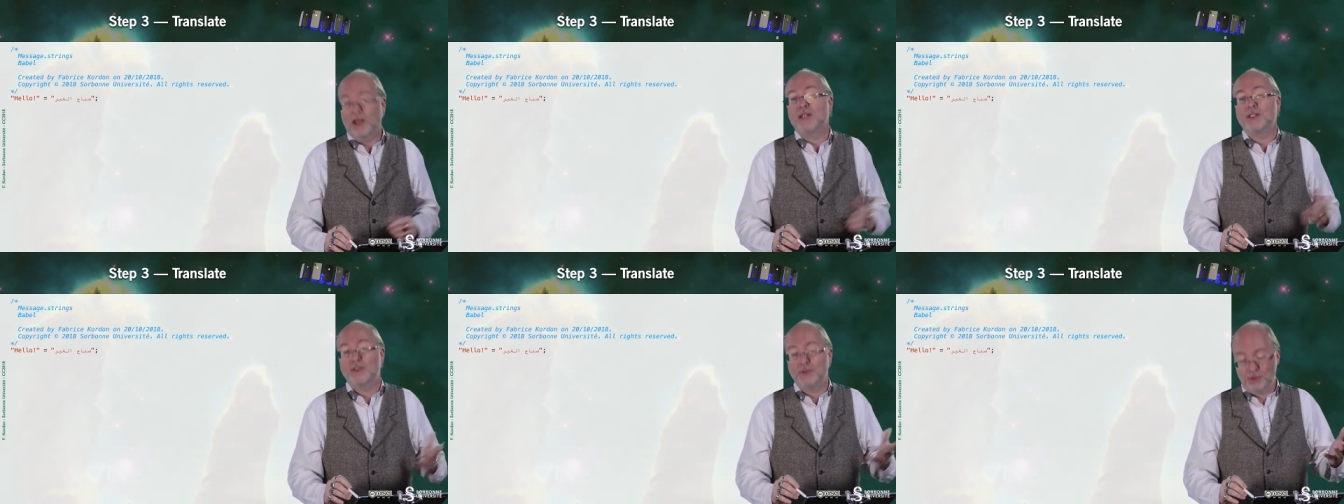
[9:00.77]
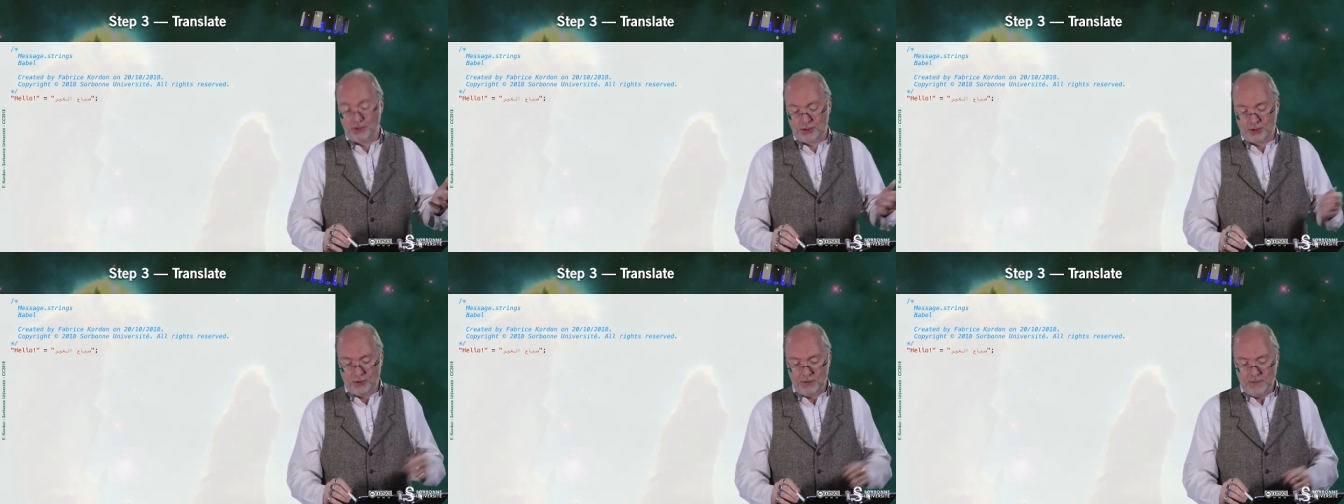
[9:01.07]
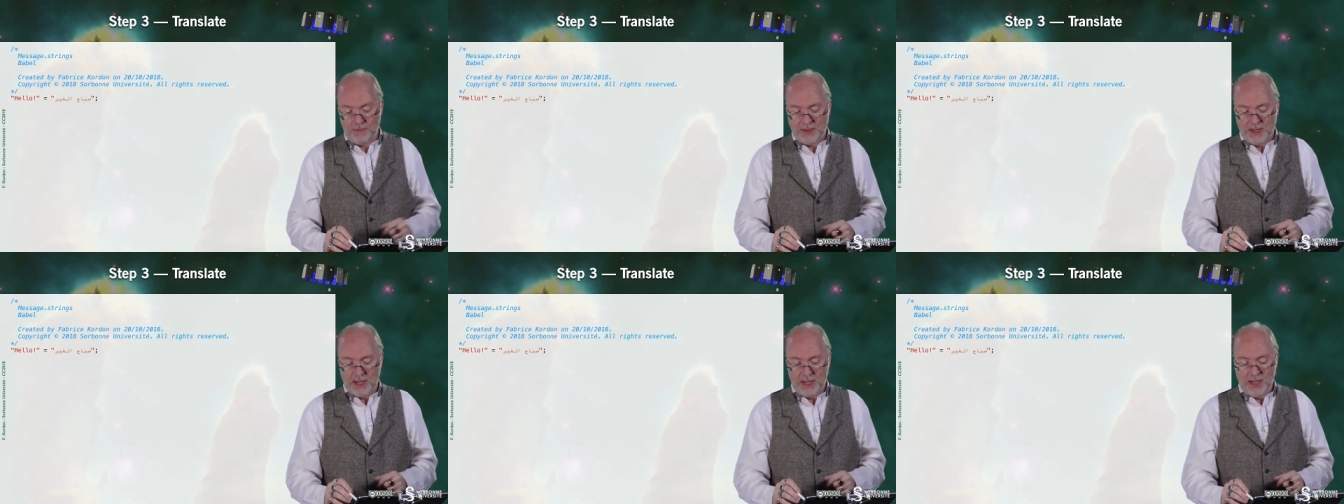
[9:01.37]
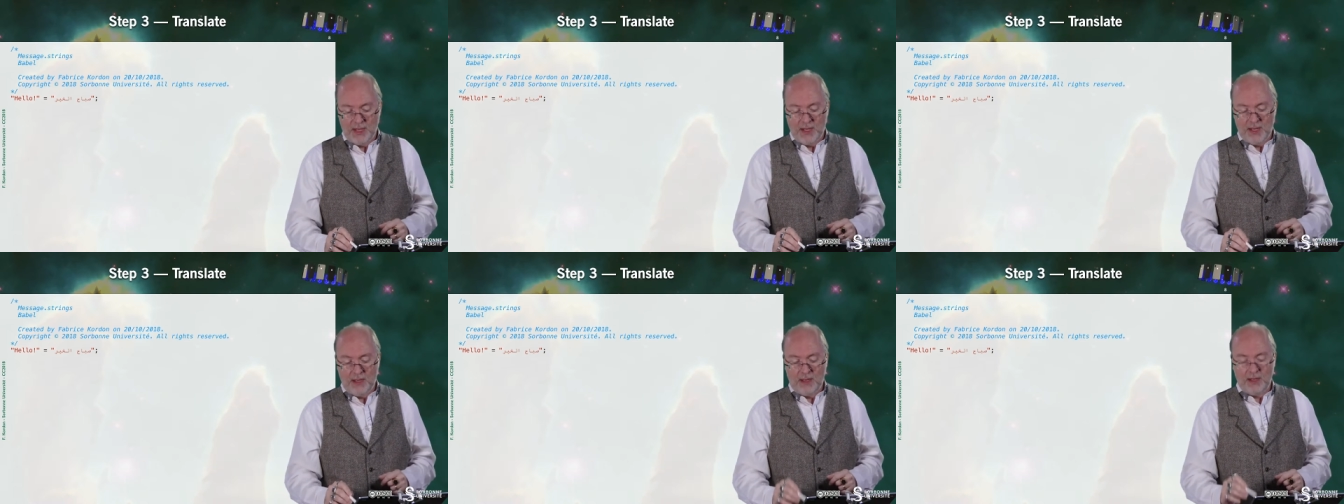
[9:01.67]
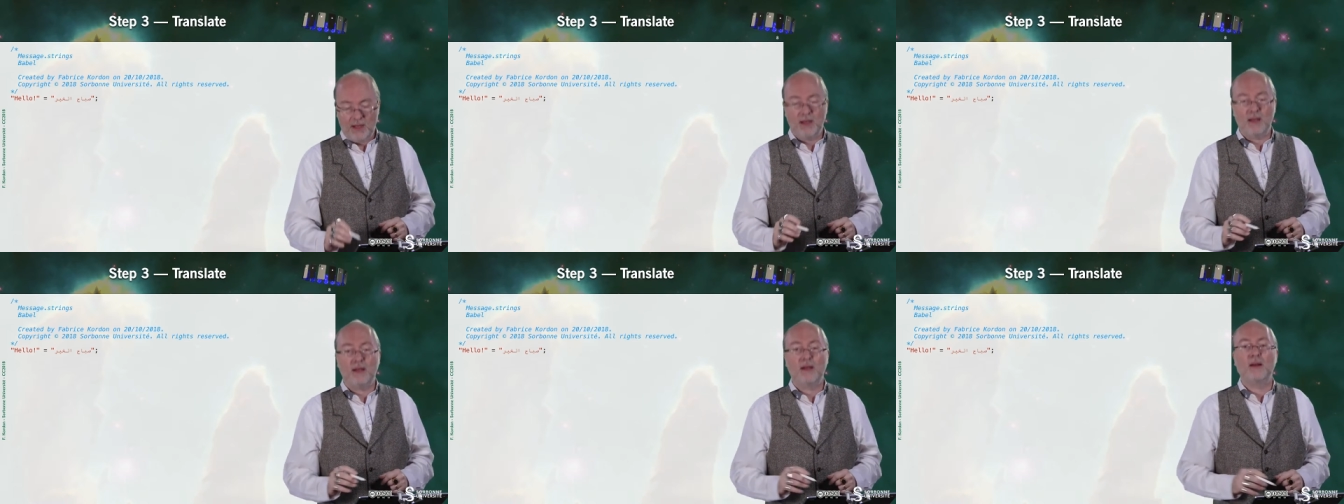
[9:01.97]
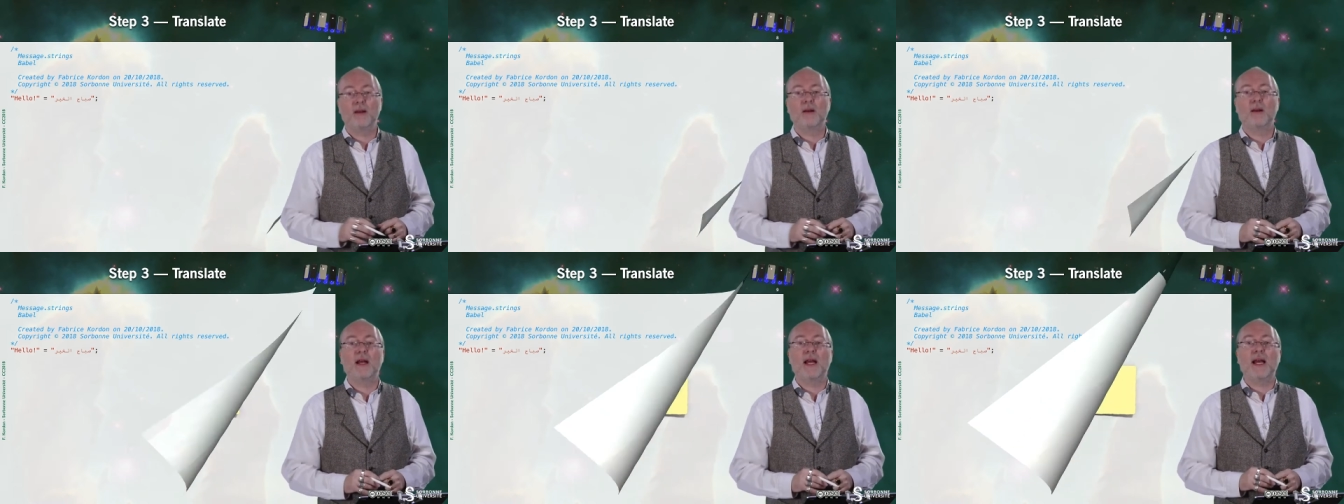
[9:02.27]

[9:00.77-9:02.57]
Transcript: as you saw. Uh,